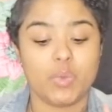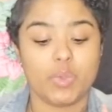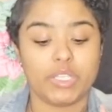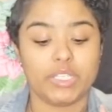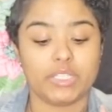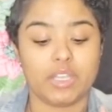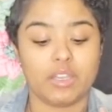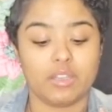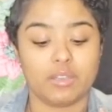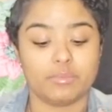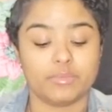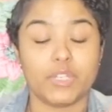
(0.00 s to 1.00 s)
with
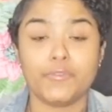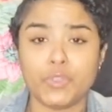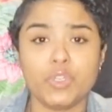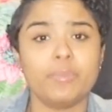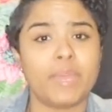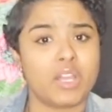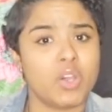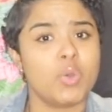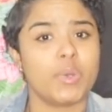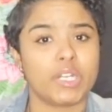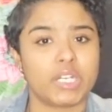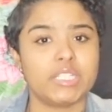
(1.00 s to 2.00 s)
um, a few of my
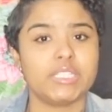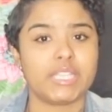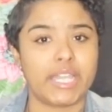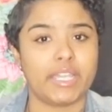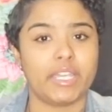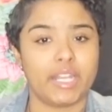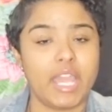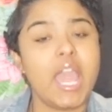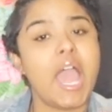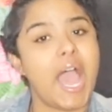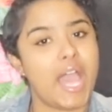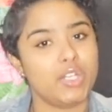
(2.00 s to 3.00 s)
coworkers, and
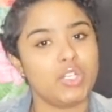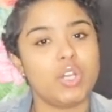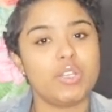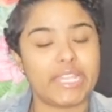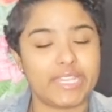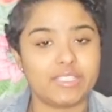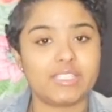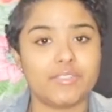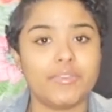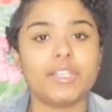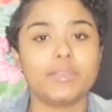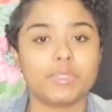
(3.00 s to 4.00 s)
I know that it's
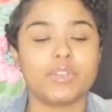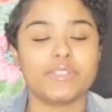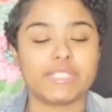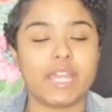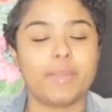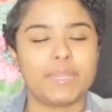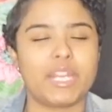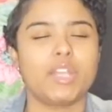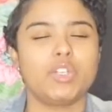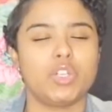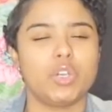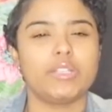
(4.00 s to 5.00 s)
developed over time, and
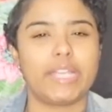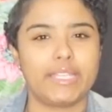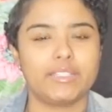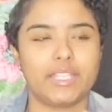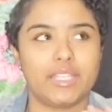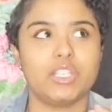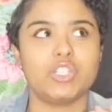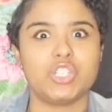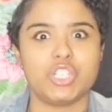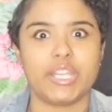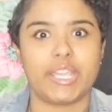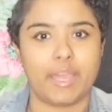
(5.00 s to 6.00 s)
I know like they
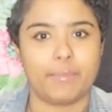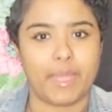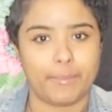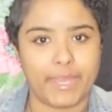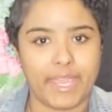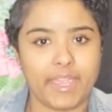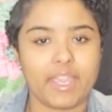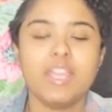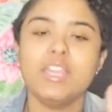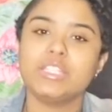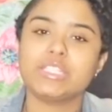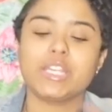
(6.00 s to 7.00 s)
legit got my back.
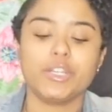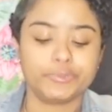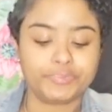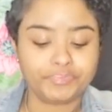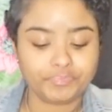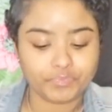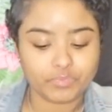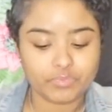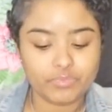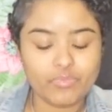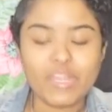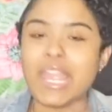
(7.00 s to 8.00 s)
So
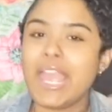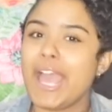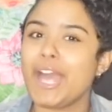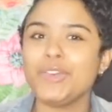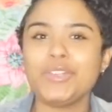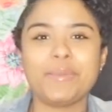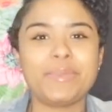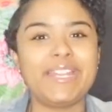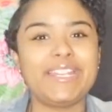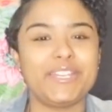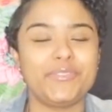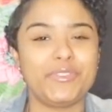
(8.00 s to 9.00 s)
I don't know, I'm
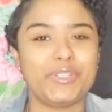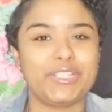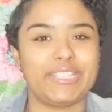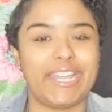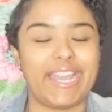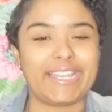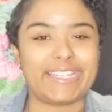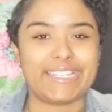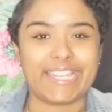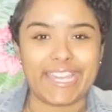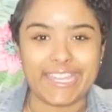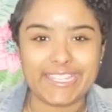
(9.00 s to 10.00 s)
kind of iffy on that, I
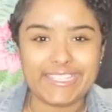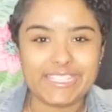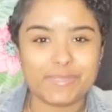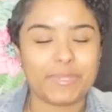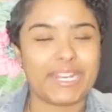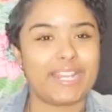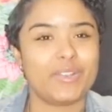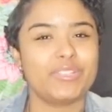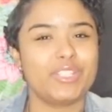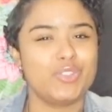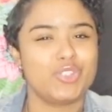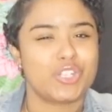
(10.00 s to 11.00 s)
guess, but I don't
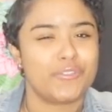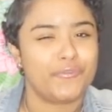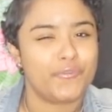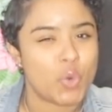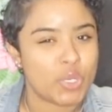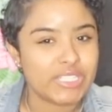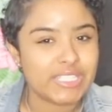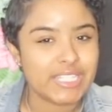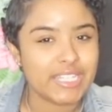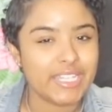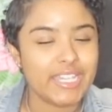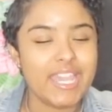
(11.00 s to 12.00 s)
think you should force
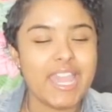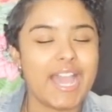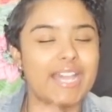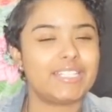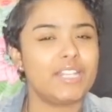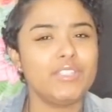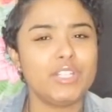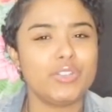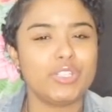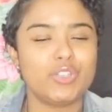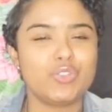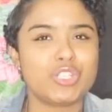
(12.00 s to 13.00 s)
it. I definitely
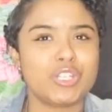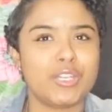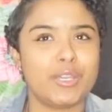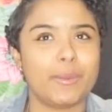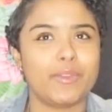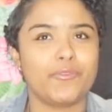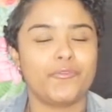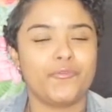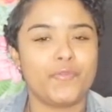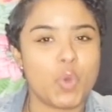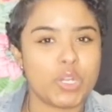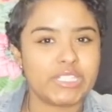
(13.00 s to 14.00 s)
don't think you should
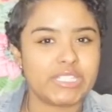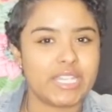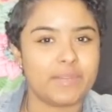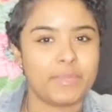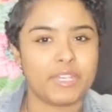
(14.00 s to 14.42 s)
force and